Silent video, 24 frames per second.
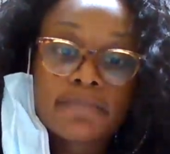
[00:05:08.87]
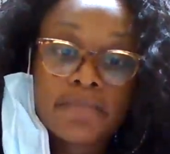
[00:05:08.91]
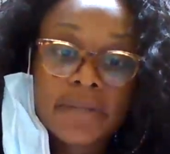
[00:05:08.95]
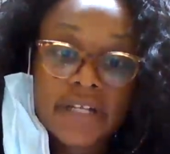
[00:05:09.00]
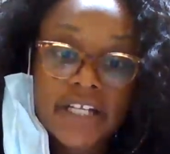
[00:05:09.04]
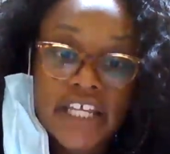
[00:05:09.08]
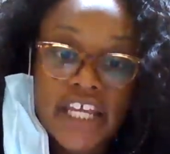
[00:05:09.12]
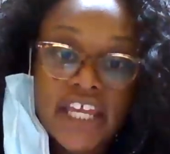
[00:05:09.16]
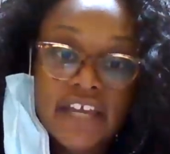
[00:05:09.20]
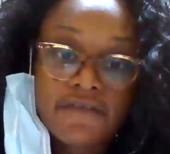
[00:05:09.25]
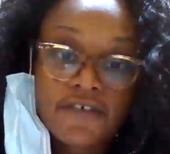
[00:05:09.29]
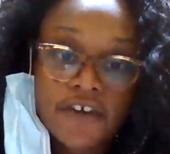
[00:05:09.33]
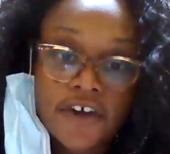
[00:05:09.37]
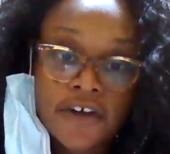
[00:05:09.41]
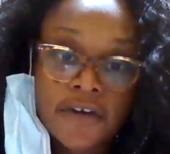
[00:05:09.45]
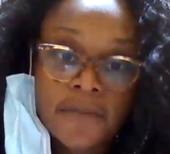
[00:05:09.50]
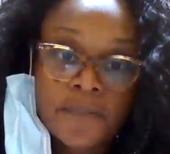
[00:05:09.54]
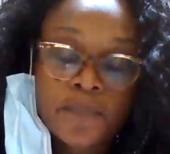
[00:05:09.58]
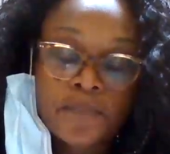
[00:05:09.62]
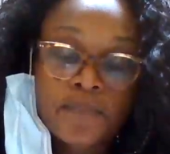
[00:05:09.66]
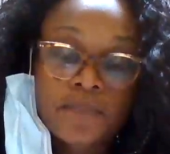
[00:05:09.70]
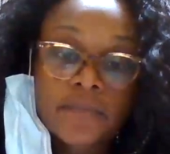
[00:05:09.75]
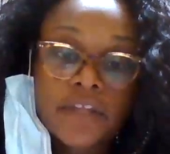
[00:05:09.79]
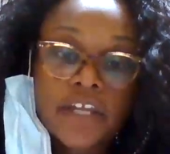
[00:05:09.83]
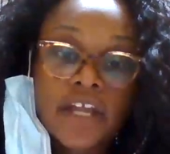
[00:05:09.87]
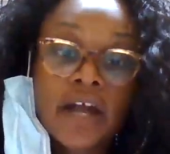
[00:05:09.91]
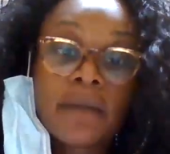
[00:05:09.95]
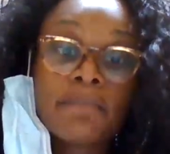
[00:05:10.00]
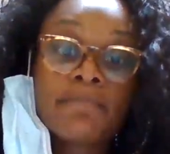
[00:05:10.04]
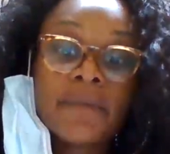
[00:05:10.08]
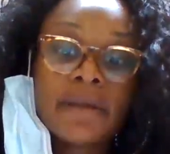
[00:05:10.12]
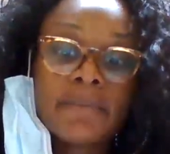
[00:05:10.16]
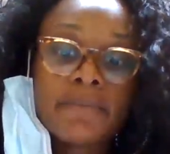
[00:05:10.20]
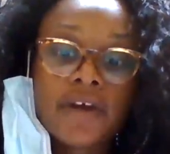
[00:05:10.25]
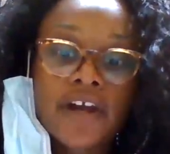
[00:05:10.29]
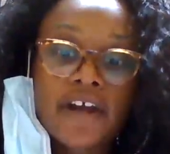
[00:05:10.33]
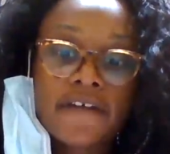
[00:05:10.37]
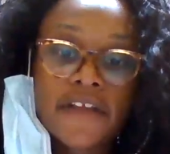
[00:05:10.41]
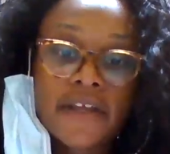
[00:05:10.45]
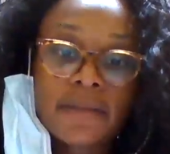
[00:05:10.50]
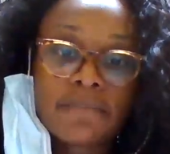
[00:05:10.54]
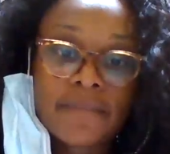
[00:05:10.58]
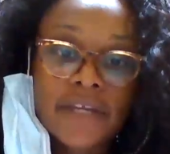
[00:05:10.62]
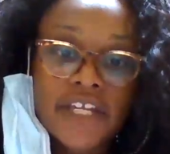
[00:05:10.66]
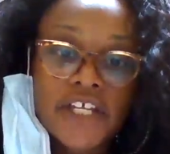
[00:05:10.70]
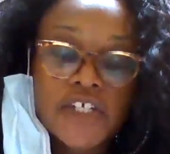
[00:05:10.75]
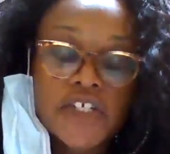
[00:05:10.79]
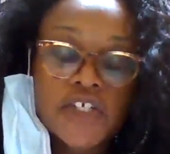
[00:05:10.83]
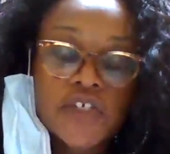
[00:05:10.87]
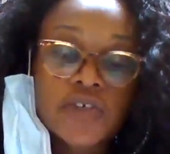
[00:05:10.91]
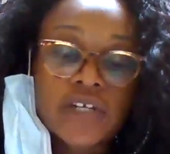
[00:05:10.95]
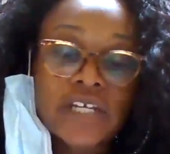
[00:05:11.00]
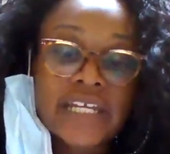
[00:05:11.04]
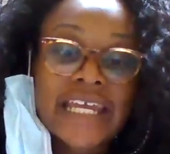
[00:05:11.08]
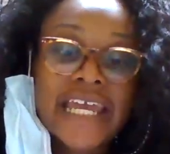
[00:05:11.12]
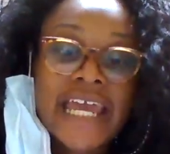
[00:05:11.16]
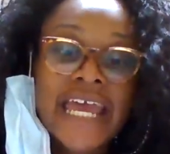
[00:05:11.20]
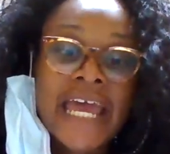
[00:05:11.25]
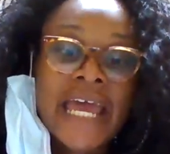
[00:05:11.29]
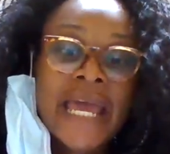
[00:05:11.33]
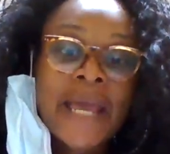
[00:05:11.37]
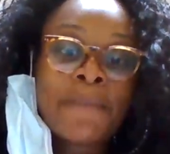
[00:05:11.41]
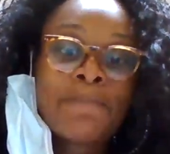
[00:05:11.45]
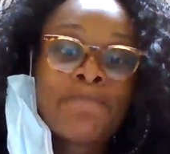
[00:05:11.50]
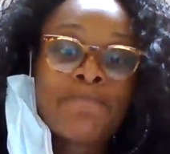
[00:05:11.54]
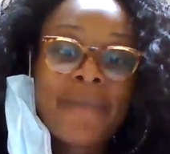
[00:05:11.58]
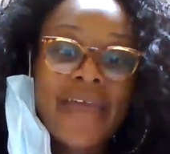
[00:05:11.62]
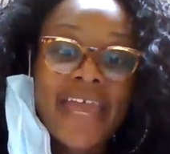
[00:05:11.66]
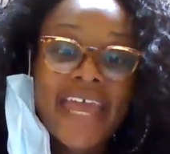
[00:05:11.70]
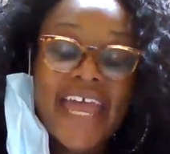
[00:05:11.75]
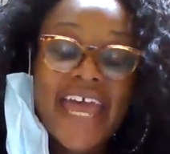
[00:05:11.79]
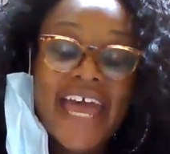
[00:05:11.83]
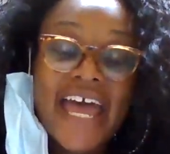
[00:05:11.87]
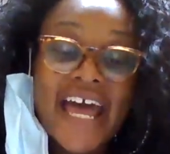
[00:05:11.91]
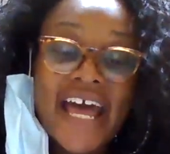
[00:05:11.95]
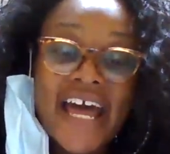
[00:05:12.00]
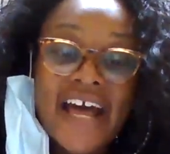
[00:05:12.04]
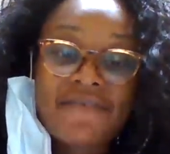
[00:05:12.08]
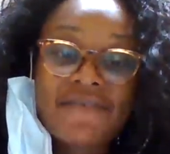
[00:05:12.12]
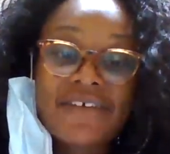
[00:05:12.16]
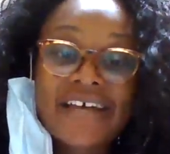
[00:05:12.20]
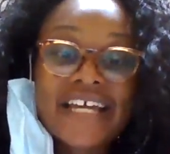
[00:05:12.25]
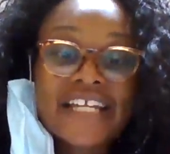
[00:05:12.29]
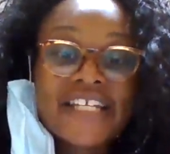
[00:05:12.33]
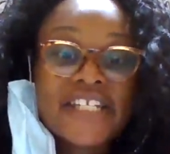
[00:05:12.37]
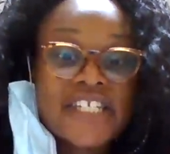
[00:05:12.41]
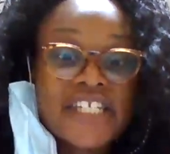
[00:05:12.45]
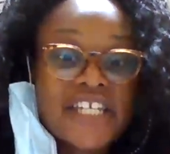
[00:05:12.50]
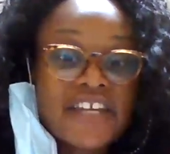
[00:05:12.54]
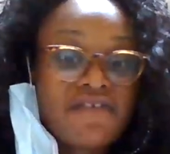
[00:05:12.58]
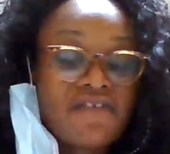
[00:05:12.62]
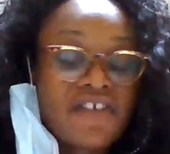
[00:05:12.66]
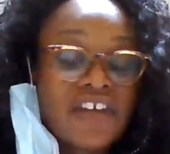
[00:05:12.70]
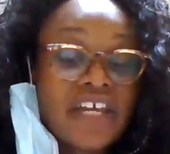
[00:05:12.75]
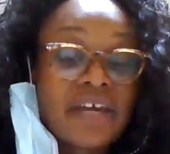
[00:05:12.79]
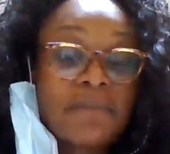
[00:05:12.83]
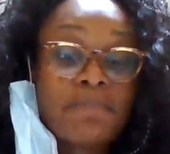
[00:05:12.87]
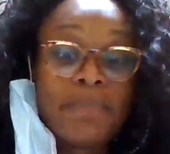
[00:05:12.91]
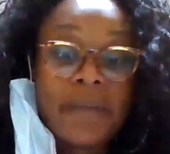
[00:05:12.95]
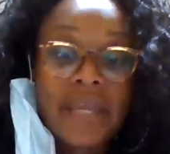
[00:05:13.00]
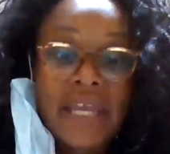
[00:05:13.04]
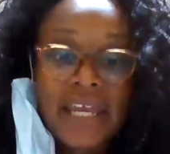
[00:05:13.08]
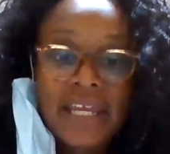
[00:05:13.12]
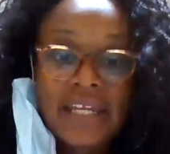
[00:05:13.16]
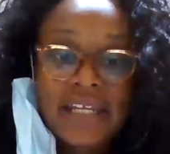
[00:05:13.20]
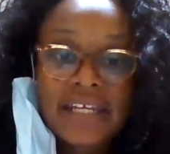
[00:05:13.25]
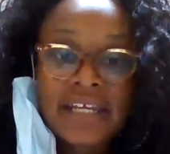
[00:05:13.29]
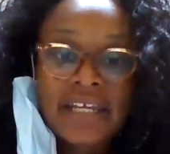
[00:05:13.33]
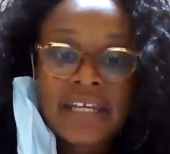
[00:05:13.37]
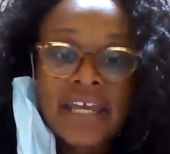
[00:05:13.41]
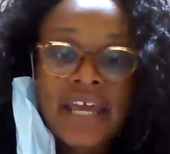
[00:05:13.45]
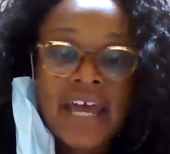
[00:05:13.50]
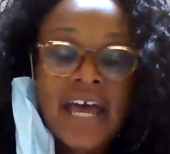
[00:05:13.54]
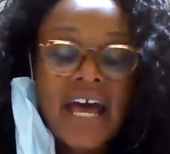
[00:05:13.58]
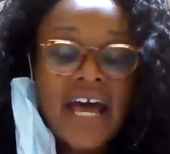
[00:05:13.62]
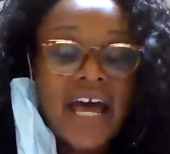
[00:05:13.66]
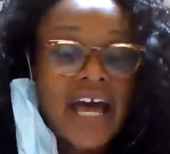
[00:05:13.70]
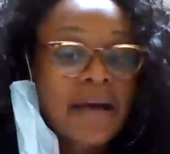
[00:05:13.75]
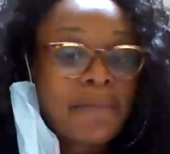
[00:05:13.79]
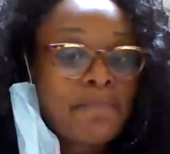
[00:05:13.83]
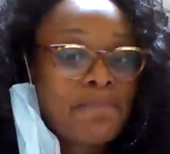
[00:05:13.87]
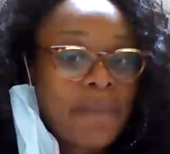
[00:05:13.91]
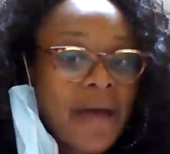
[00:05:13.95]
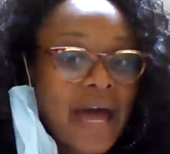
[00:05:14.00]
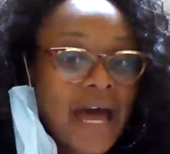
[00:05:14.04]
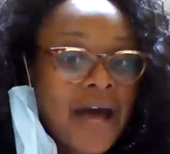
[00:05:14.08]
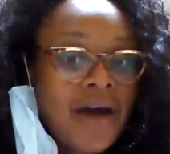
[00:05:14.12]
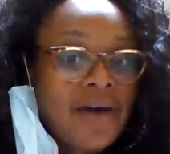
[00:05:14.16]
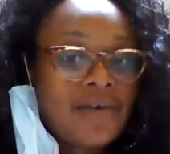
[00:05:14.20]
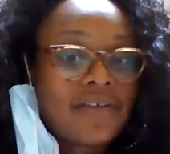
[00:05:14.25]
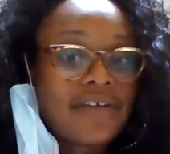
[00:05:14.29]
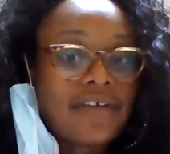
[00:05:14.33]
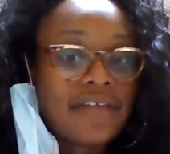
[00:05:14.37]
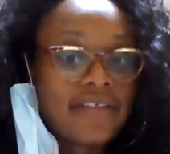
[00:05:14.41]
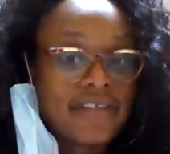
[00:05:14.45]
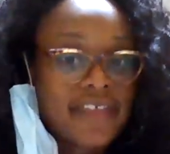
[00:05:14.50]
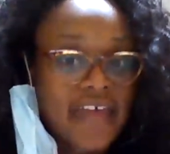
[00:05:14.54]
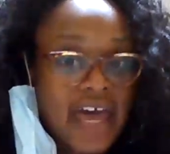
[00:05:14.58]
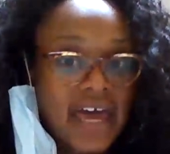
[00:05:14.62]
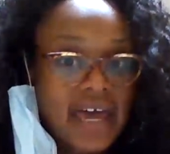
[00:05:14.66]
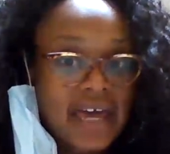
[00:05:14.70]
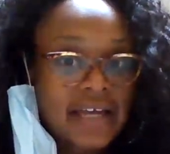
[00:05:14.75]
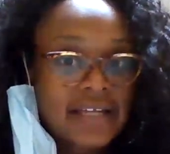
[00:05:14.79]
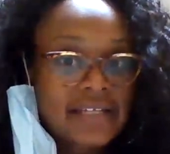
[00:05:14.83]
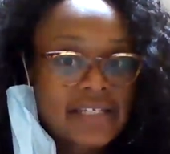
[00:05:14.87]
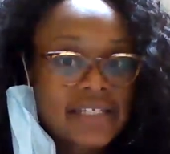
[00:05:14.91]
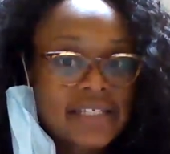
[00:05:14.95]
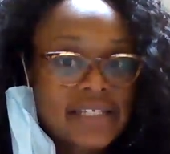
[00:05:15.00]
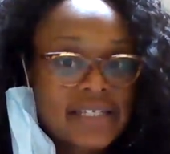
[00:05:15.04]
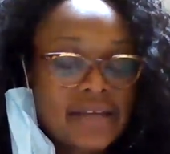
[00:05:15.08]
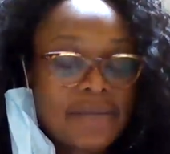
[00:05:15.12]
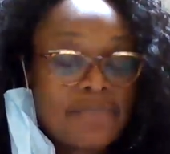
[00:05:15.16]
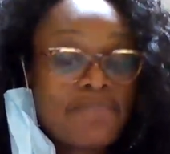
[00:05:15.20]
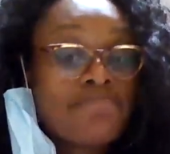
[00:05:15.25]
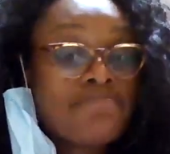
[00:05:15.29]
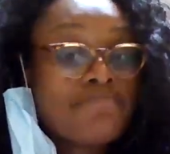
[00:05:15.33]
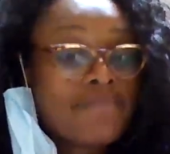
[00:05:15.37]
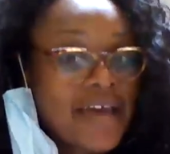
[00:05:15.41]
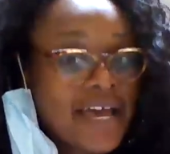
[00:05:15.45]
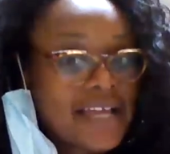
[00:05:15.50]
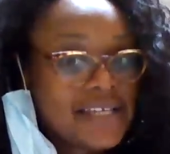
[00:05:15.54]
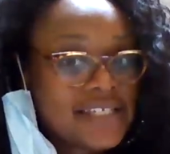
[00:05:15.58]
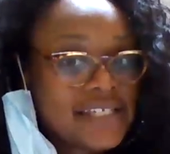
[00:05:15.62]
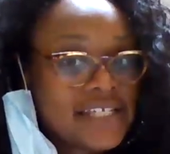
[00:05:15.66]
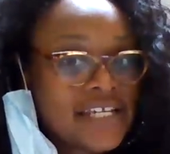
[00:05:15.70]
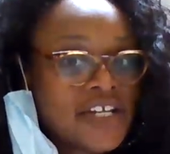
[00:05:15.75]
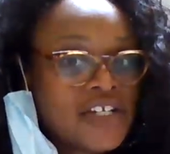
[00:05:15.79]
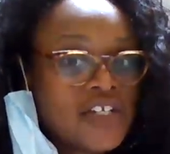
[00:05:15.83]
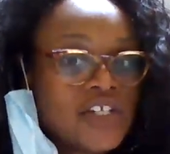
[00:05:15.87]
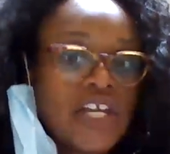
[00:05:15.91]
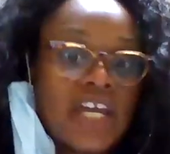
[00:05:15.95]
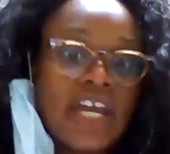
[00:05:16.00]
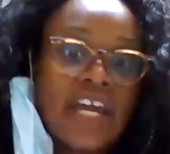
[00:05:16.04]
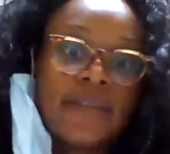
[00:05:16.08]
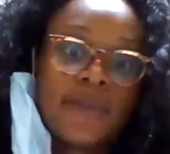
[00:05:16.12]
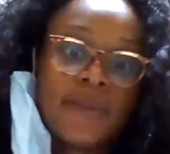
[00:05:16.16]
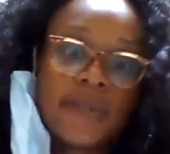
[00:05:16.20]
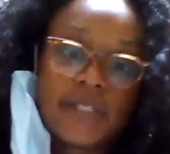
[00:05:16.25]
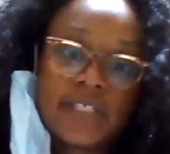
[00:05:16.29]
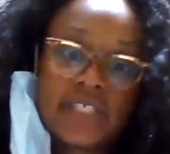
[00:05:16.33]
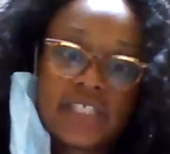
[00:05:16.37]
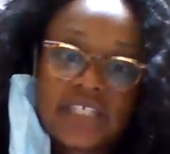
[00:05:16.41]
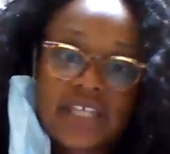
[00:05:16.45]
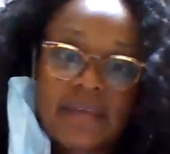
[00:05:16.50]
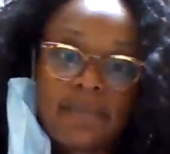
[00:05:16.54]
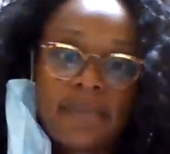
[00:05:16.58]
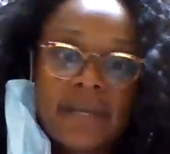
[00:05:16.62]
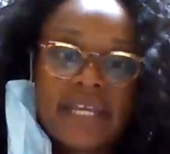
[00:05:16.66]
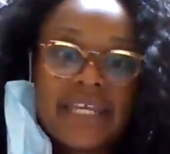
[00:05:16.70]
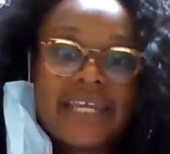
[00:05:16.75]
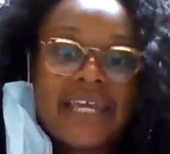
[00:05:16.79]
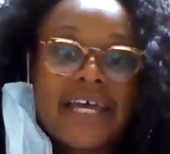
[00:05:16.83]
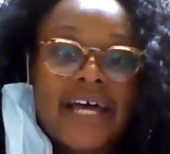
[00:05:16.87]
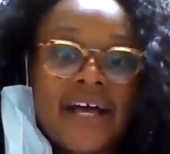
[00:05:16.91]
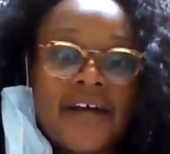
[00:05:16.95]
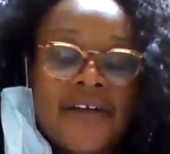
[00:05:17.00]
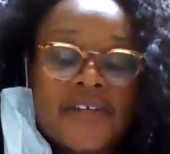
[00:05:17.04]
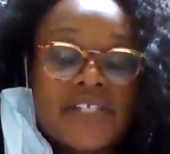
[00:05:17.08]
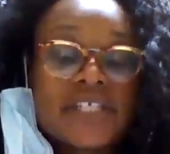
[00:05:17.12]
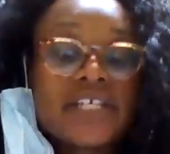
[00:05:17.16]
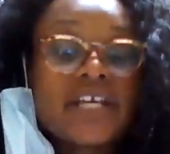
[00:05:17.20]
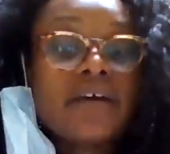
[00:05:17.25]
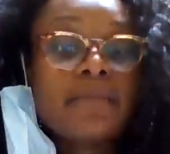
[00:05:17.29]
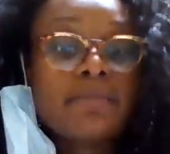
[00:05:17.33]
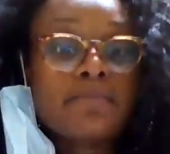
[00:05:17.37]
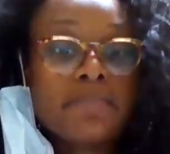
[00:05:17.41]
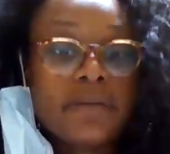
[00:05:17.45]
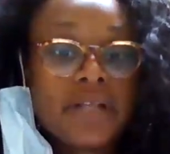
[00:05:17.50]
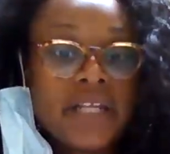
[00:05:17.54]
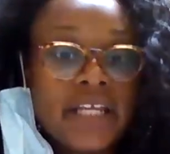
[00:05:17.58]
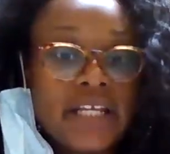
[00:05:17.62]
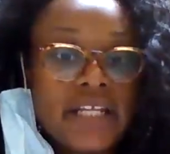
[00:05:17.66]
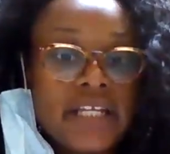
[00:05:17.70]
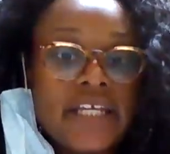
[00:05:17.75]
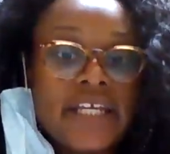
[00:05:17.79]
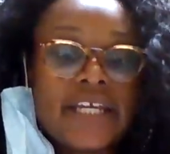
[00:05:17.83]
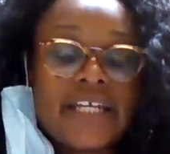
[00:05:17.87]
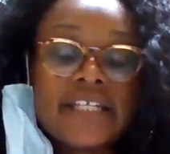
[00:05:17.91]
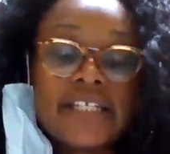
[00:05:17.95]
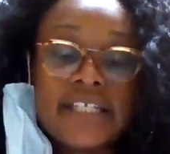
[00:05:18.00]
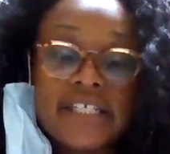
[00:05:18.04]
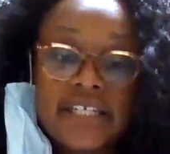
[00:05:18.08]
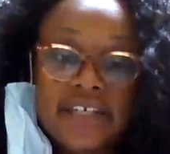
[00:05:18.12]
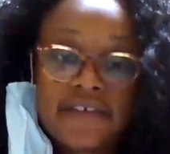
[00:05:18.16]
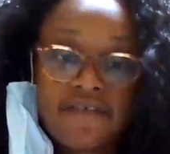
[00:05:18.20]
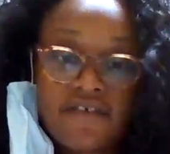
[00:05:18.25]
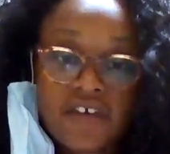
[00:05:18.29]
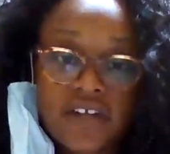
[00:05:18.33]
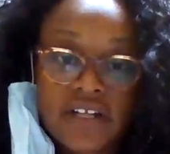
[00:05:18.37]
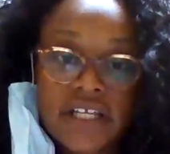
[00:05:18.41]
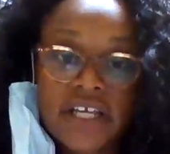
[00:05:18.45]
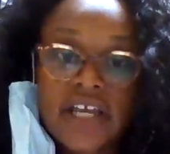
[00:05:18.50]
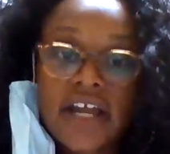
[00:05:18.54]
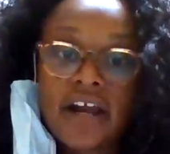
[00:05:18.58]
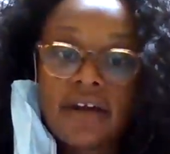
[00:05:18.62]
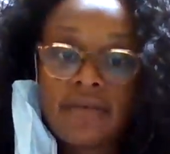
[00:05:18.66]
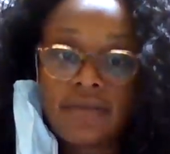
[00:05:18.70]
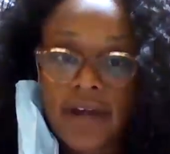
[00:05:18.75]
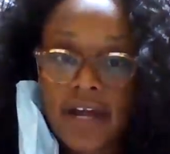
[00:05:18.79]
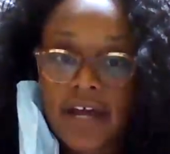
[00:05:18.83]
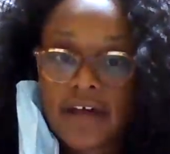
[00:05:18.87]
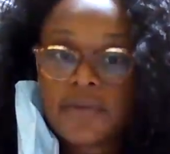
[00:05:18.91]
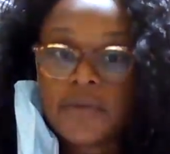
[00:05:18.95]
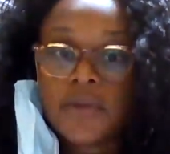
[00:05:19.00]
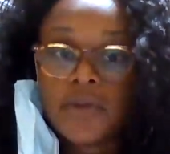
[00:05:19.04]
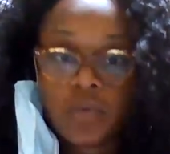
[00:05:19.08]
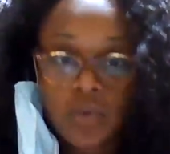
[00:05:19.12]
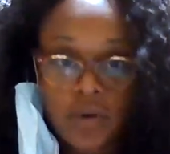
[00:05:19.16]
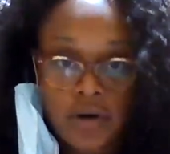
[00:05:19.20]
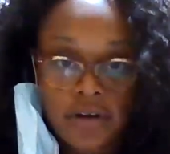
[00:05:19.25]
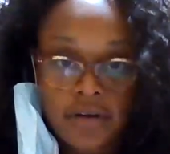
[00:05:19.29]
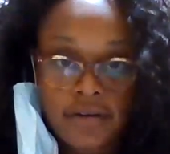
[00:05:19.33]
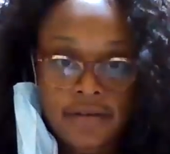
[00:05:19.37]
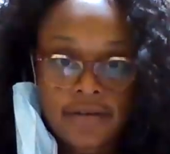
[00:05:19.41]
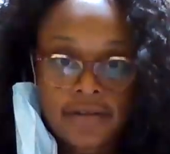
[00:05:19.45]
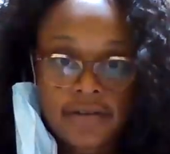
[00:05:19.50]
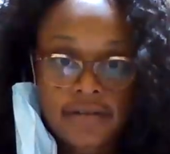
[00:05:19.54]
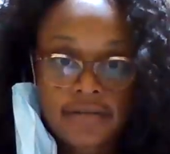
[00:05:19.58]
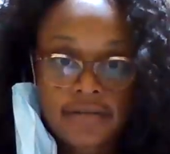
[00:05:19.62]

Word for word: believer a member of the ministry may have a different opinion about that message than somebody else completely differently around the world.